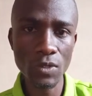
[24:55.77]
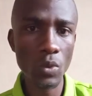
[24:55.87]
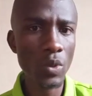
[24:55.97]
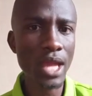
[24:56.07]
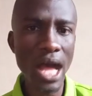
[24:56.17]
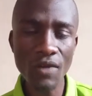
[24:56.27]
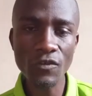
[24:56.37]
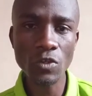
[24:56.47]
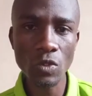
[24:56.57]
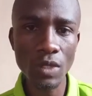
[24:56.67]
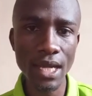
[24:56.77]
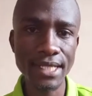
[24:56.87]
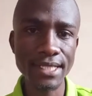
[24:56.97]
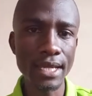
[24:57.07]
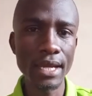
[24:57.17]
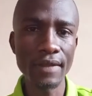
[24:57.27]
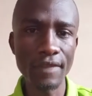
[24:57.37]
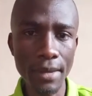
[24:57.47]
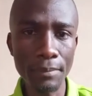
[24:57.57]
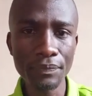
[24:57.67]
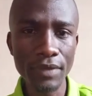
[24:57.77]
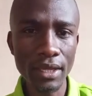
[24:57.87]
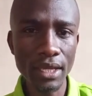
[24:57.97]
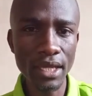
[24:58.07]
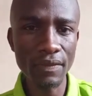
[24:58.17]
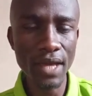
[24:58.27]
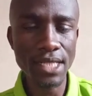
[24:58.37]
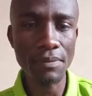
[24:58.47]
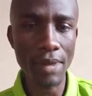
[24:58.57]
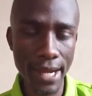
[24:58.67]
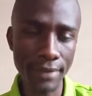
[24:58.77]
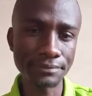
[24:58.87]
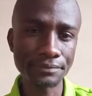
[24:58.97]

So we have to look at them in that manner.